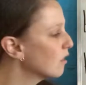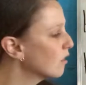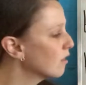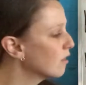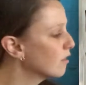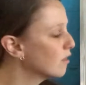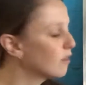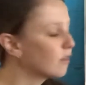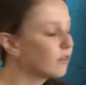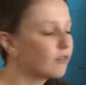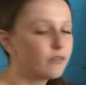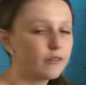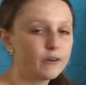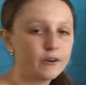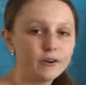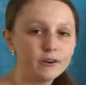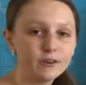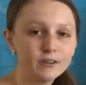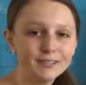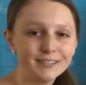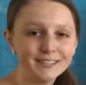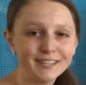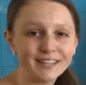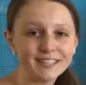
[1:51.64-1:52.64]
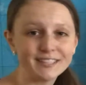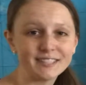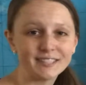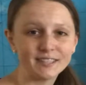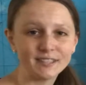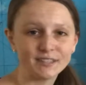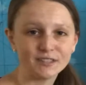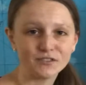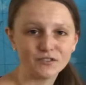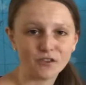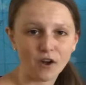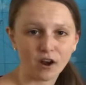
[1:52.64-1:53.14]
The third
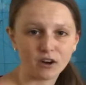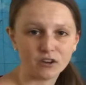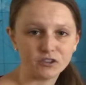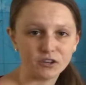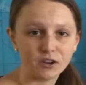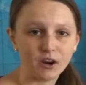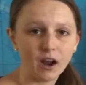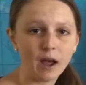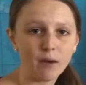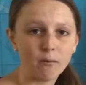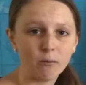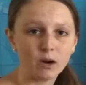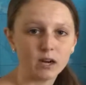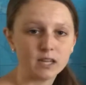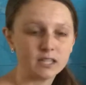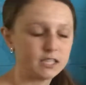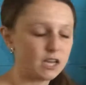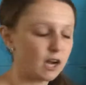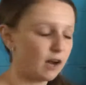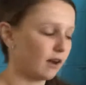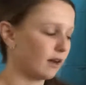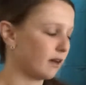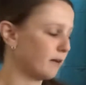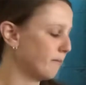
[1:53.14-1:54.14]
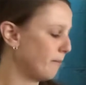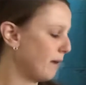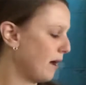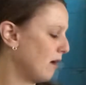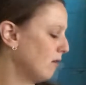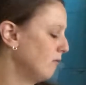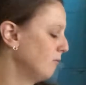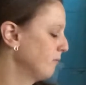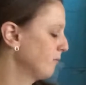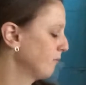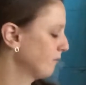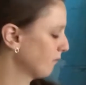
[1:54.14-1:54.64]
sentence structure I want to talk
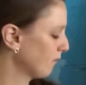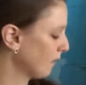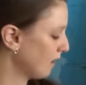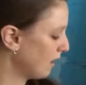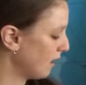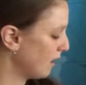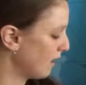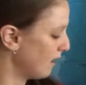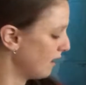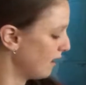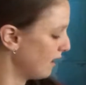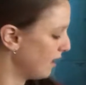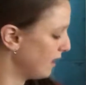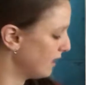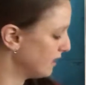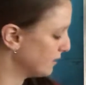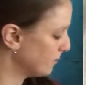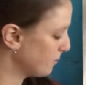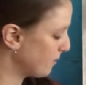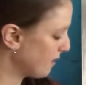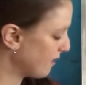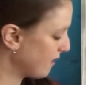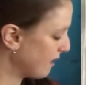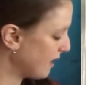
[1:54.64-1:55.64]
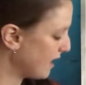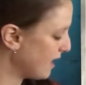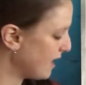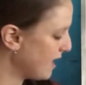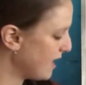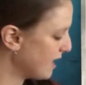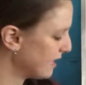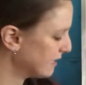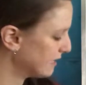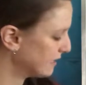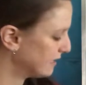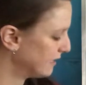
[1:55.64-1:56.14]
about is with
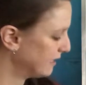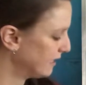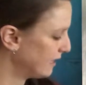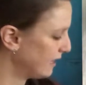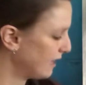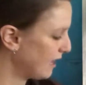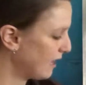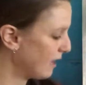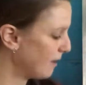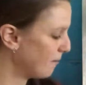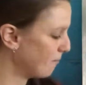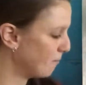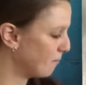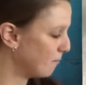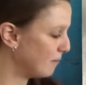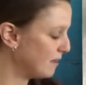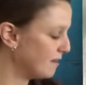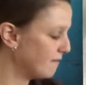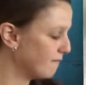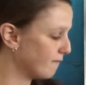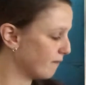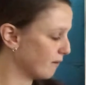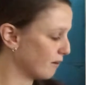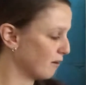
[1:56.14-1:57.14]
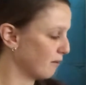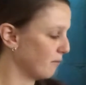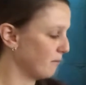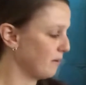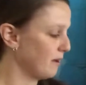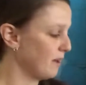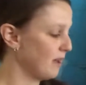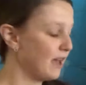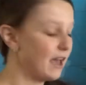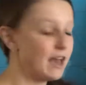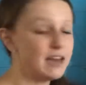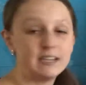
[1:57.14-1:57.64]
it, be verb,
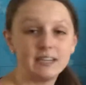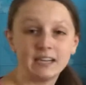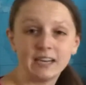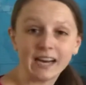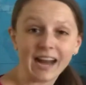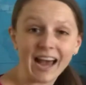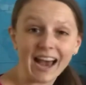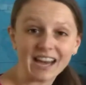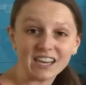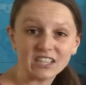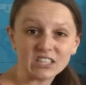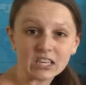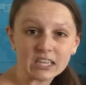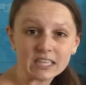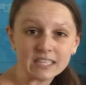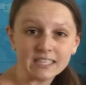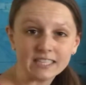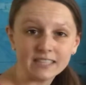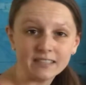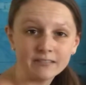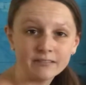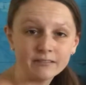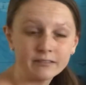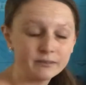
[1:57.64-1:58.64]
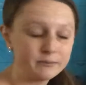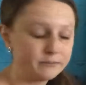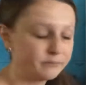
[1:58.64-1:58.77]
and an adjective.